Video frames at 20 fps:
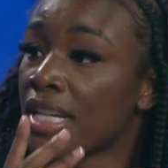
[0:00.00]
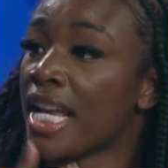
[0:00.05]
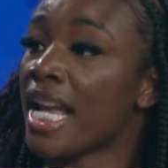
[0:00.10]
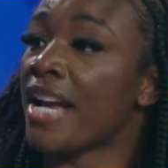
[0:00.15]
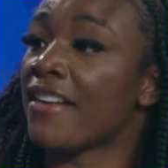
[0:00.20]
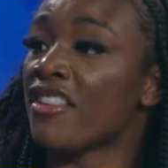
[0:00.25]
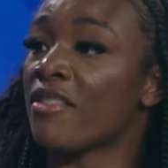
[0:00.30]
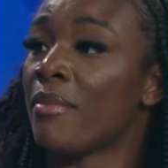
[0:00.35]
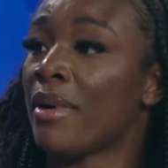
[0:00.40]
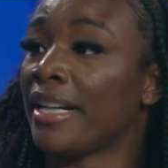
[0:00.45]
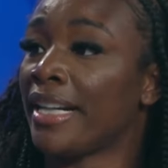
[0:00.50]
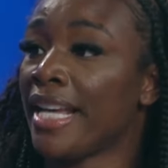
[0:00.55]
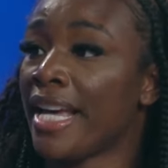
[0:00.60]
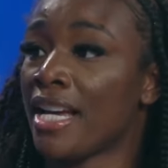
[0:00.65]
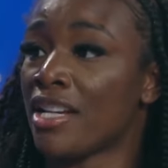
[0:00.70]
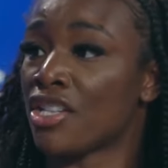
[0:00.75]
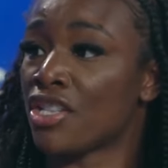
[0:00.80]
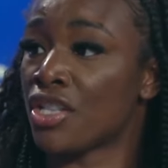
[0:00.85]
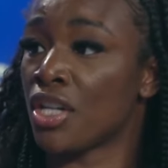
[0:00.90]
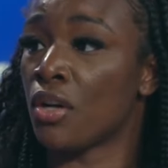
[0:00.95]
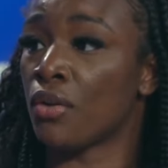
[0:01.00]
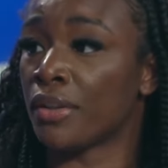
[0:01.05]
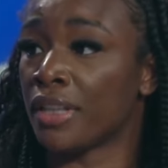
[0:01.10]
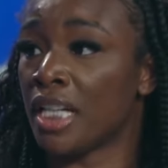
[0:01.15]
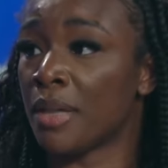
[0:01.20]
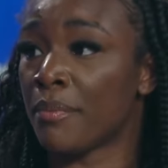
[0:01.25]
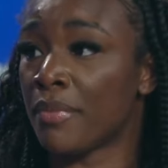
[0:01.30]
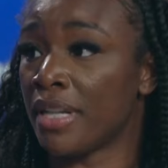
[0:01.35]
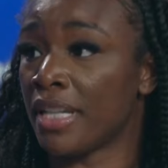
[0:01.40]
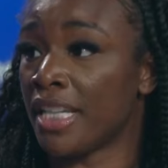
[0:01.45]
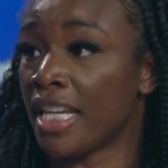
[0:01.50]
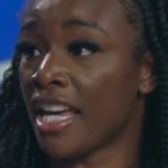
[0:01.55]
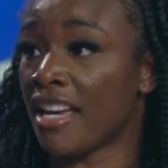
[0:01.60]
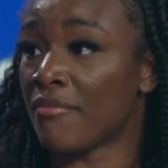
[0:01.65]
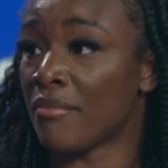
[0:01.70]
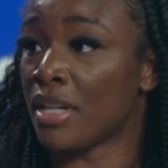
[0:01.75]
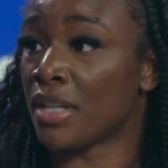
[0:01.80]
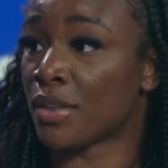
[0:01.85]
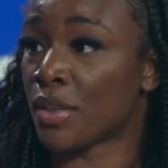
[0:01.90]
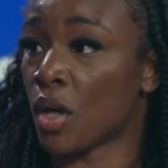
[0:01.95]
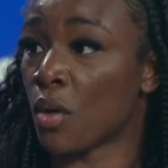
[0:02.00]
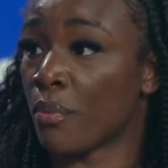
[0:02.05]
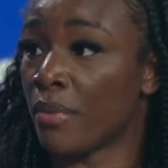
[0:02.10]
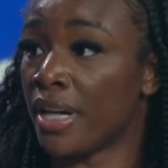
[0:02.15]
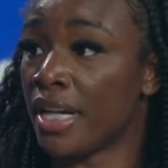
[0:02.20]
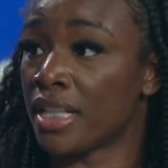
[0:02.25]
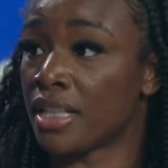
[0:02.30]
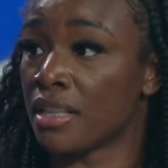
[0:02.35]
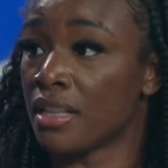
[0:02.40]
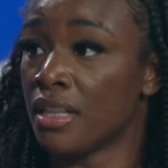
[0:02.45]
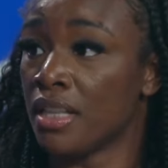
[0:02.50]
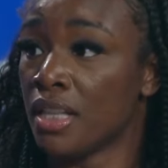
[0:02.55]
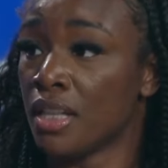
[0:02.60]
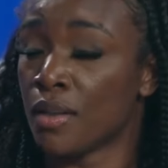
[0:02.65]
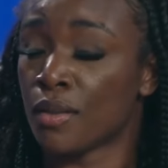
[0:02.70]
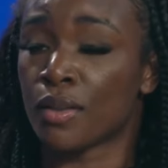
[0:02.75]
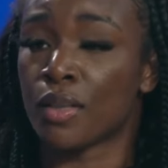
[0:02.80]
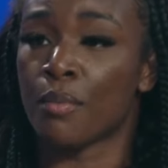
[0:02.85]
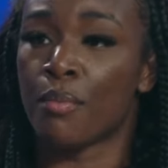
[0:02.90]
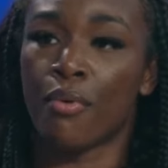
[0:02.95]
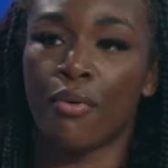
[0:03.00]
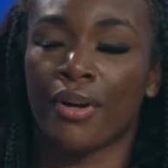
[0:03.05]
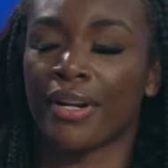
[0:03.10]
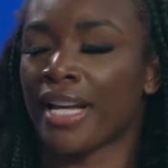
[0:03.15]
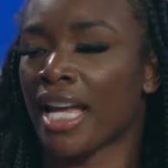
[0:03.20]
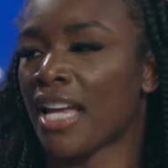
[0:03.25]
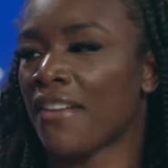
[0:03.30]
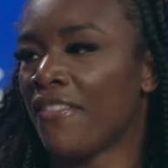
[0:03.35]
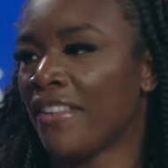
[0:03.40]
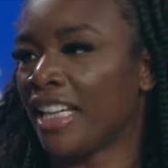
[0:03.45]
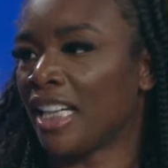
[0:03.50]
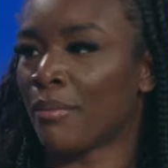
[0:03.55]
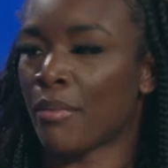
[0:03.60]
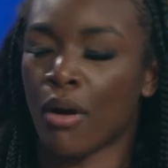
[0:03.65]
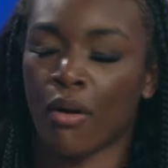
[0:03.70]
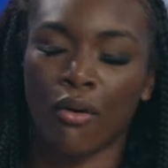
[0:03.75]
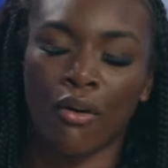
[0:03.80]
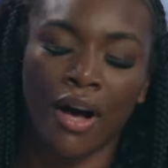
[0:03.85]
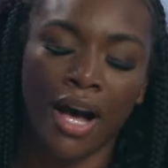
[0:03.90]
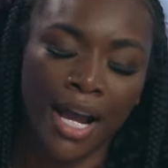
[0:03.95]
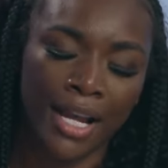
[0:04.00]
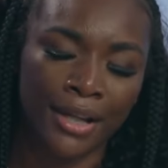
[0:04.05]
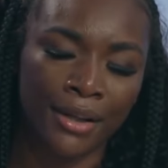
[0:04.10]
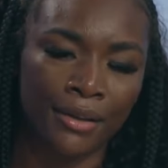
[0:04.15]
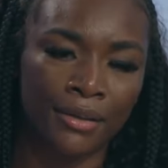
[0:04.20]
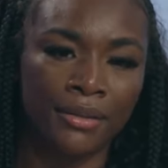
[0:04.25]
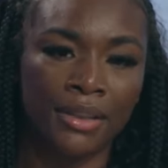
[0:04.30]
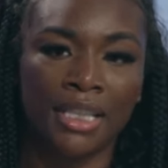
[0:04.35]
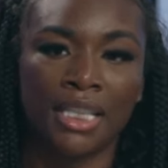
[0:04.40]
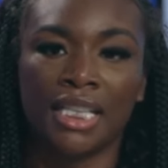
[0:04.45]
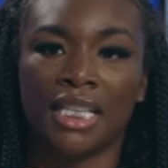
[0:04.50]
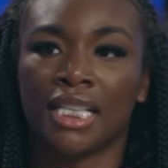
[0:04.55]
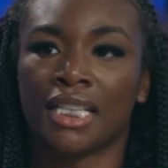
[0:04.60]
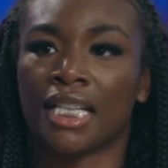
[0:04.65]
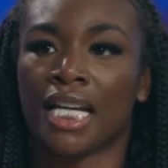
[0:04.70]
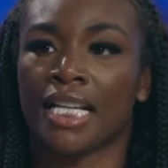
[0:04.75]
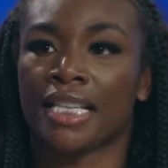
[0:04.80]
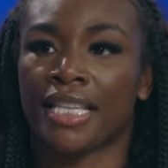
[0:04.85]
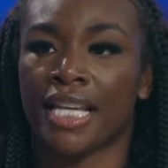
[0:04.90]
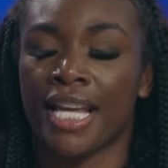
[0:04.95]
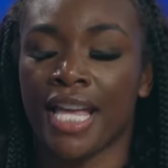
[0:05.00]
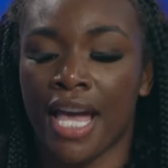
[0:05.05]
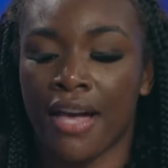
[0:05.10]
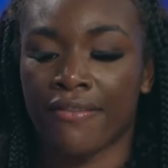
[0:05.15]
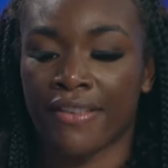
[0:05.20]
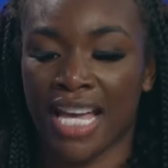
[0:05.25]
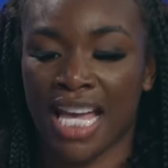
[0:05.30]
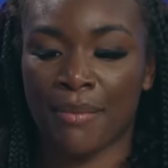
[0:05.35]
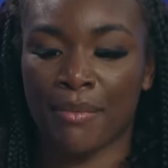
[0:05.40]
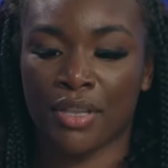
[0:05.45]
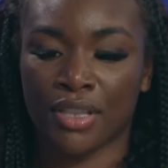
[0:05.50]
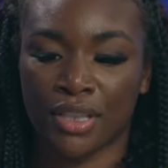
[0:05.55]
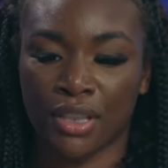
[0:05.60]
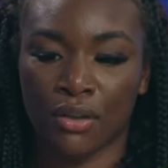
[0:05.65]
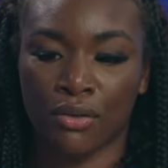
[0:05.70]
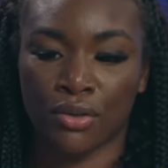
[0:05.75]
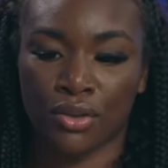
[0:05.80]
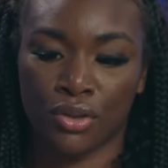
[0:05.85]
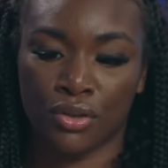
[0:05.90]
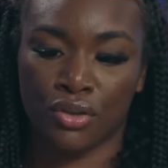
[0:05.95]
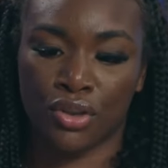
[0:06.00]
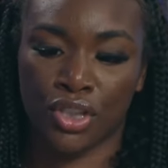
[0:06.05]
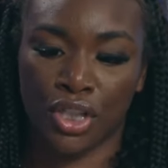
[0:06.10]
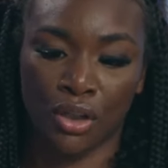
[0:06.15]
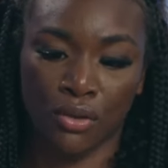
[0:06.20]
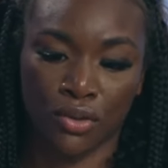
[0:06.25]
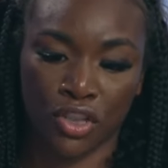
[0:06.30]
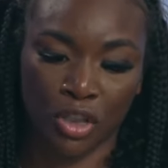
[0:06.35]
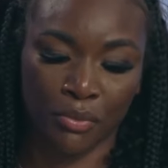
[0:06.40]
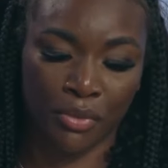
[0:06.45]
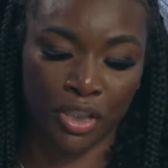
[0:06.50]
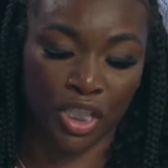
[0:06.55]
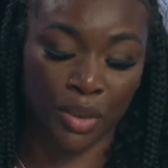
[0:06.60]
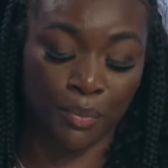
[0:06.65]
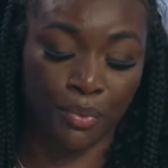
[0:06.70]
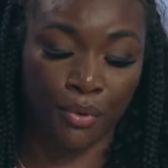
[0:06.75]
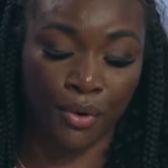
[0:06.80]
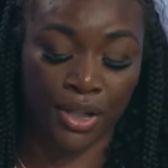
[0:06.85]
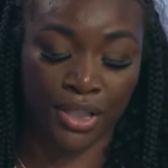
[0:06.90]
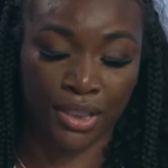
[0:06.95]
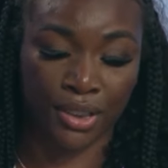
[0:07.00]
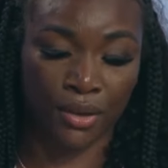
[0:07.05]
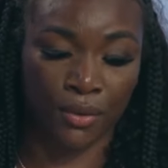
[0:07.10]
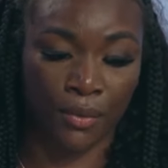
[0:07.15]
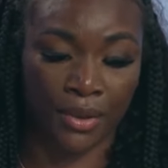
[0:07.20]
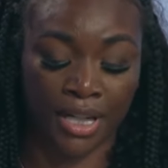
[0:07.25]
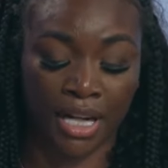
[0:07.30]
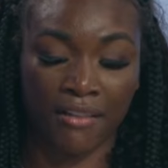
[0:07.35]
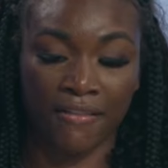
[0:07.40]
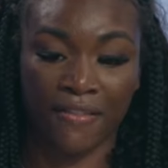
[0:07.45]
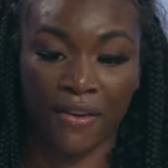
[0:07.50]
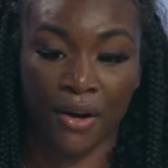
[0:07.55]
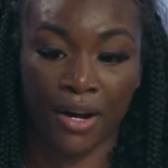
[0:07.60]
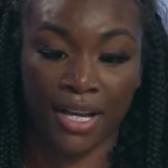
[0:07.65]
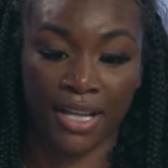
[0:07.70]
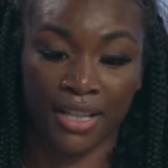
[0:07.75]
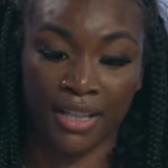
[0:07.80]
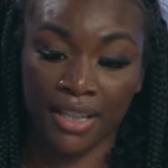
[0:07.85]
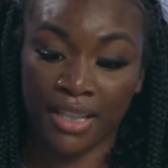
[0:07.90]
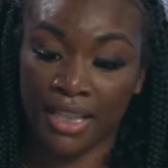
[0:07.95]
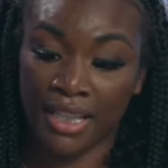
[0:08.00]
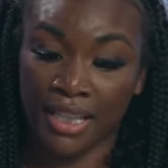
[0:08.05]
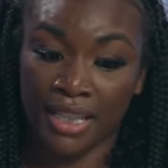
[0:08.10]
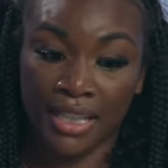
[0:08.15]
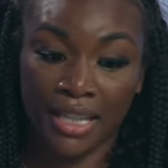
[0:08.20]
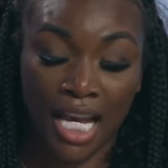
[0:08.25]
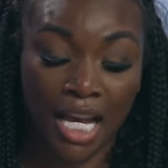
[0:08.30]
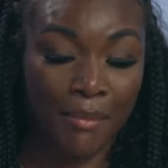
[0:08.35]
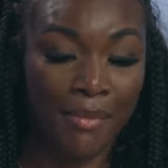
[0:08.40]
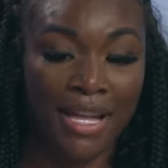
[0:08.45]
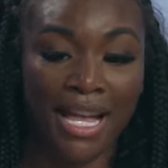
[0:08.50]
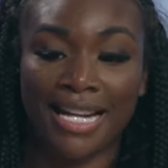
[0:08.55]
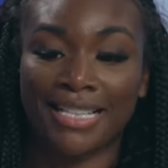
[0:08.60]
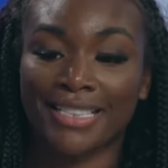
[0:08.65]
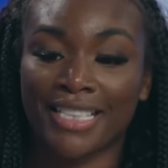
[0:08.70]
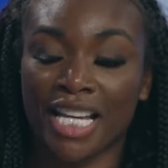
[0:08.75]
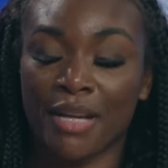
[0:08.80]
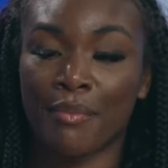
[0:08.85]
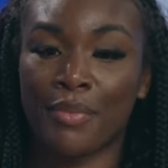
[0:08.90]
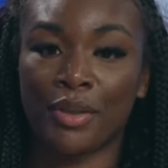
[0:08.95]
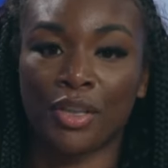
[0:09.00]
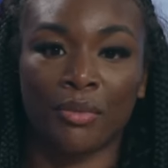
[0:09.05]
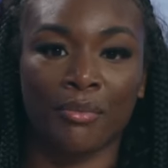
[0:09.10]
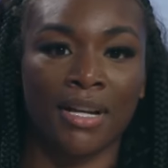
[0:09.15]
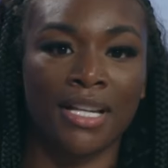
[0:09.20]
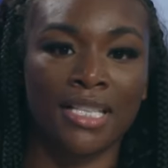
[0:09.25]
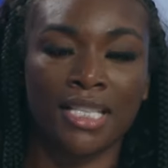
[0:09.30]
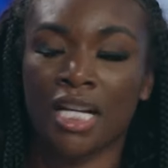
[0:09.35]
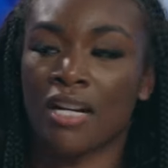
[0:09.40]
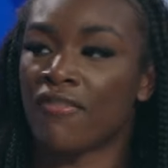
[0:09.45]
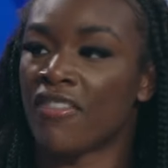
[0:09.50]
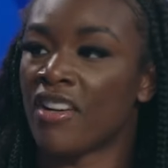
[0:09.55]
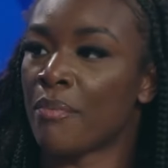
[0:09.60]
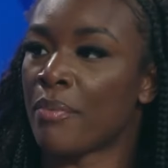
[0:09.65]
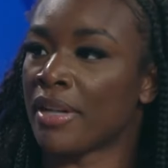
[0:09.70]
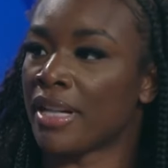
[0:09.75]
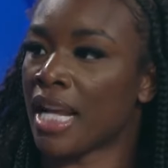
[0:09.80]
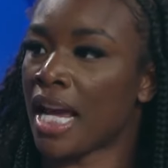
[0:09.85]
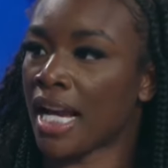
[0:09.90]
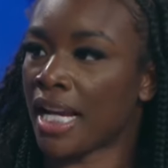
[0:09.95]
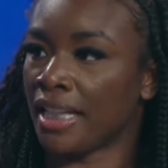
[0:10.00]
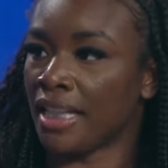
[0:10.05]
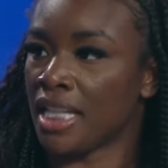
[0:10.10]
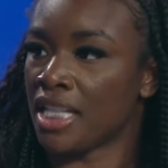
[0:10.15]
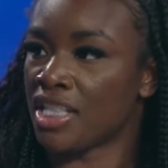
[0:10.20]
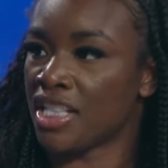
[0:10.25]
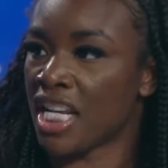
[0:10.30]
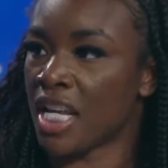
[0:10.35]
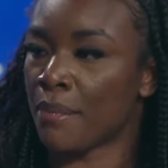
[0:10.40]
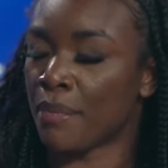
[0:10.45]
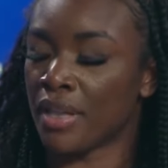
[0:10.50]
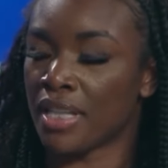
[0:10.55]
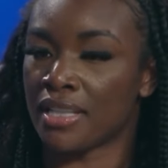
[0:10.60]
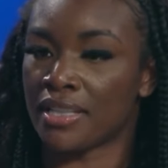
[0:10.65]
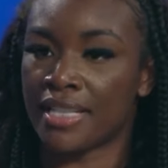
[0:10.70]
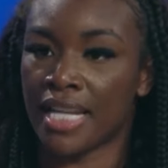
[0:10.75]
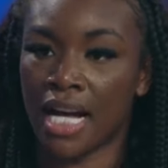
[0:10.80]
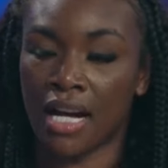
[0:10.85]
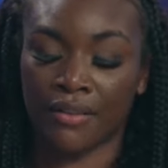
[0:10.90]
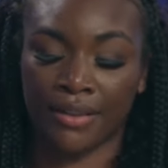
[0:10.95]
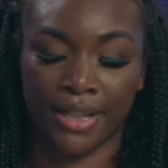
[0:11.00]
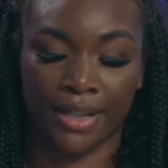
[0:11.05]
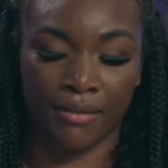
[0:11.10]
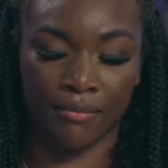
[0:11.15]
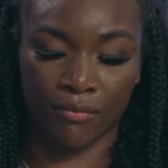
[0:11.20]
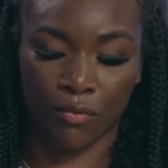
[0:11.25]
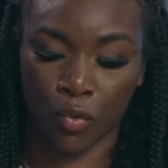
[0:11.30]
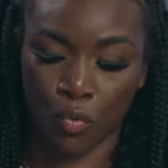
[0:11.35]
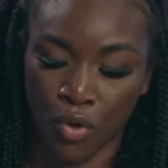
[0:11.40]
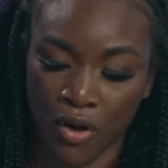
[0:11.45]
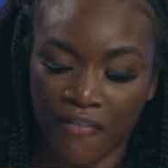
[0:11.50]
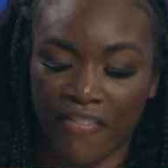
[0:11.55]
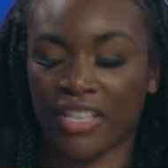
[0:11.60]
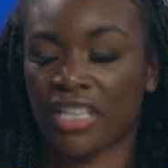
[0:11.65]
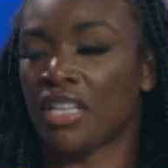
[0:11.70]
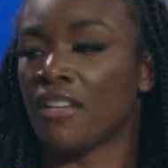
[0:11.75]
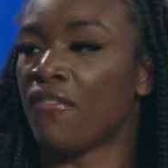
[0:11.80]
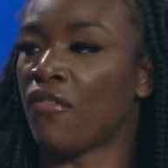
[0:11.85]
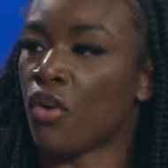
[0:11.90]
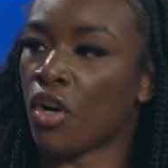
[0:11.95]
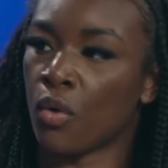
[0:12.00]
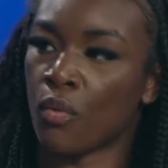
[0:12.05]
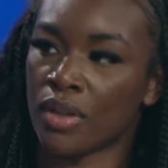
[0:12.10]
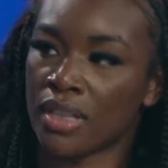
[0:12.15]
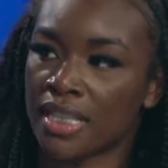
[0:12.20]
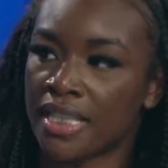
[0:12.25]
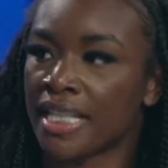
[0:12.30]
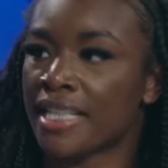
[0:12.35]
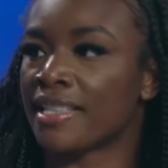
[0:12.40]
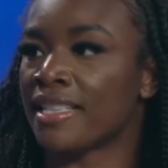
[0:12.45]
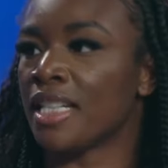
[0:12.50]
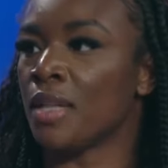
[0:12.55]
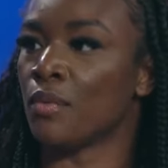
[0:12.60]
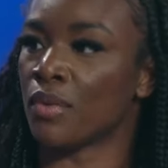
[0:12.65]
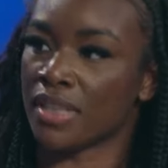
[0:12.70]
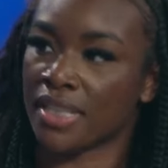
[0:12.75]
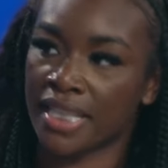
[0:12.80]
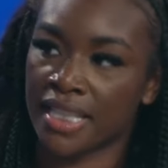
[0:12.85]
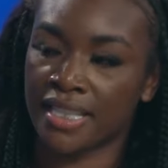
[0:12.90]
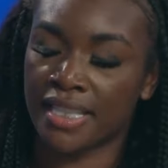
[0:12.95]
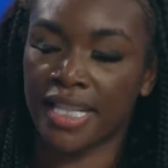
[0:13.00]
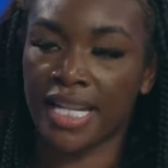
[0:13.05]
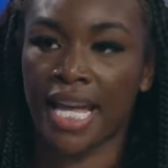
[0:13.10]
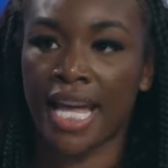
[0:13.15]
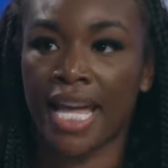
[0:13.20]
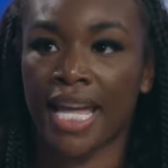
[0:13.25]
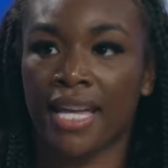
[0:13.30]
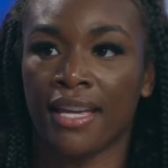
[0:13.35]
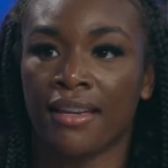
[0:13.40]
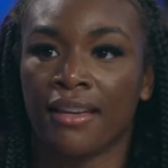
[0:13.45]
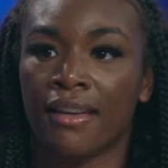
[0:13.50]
everybody has shown up and gave me so much support. Can't forget about Ohio. Like, they have came and so, shown so much support. So when I fought, I mean, I just kept building myself up and knocking these champions down at one fifty-four, one sixty, one sixty-eight.